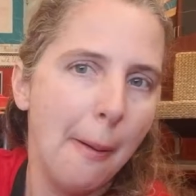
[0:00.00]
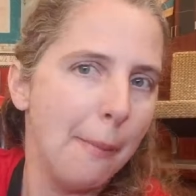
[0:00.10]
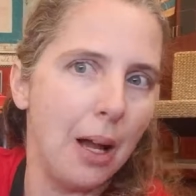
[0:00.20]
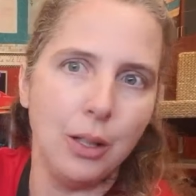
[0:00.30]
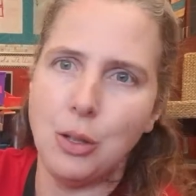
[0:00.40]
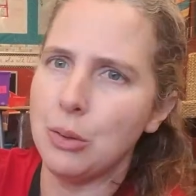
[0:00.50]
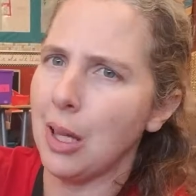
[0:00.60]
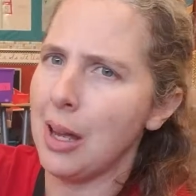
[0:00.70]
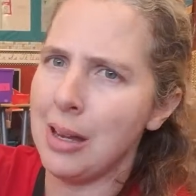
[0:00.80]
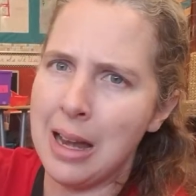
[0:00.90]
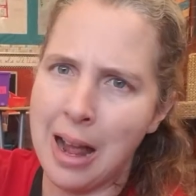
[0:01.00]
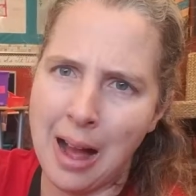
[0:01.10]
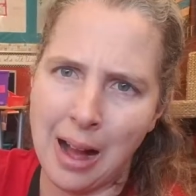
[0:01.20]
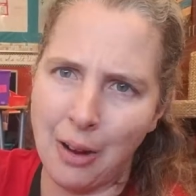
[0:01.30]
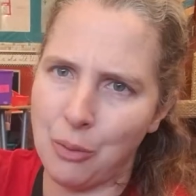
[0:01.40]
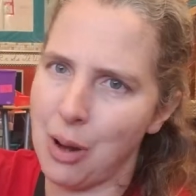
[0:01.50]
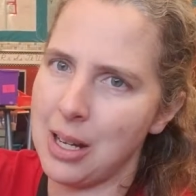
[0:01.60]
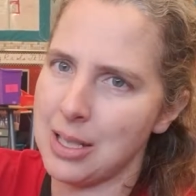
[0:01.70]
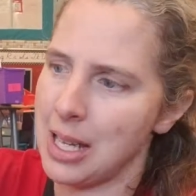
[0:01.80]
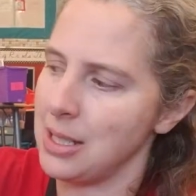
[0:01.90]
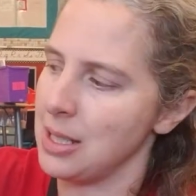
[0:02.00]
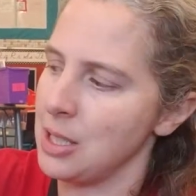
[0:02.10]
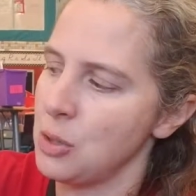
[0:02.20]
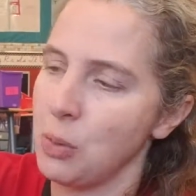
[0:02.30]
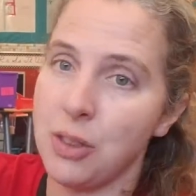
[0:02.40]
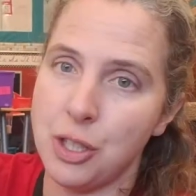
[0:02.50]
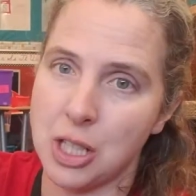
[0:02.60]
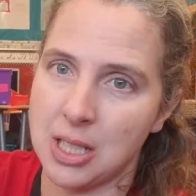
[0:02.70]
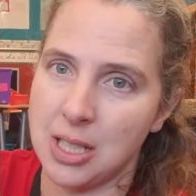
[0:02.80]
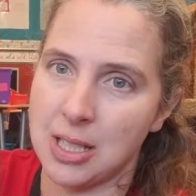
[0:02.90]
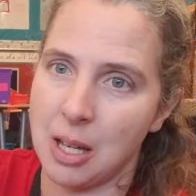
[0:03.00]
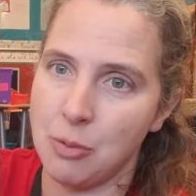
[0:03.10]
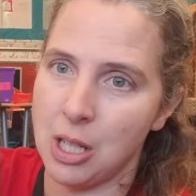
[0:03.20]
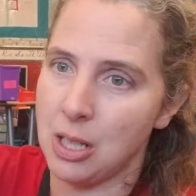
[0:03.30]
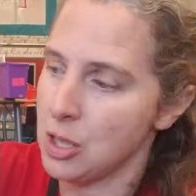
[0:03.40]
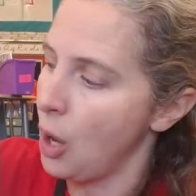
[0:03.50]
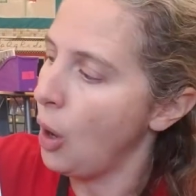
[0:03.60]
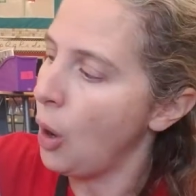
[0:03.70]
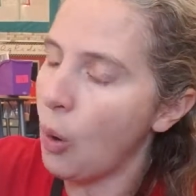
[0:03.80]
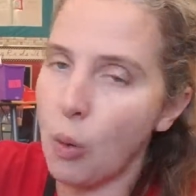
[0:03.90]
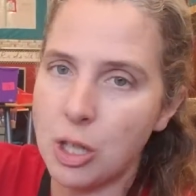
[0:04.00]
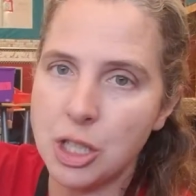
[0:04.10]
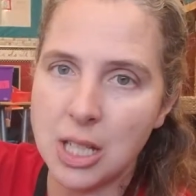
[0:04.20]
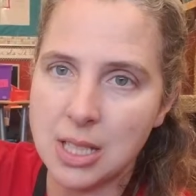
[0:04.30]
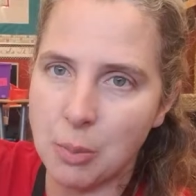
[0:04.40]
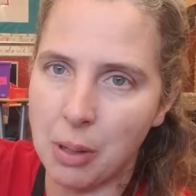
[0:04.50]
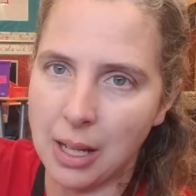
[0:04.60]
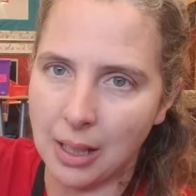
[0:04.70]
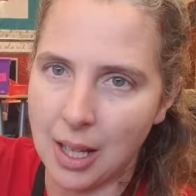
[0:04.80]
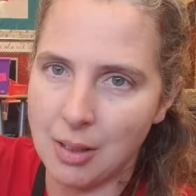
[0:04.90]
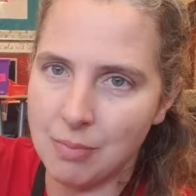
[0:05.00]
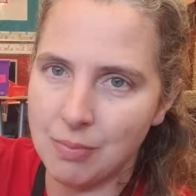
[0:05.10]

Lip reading: but you cannot write a sentence with just a subject or just a predicate.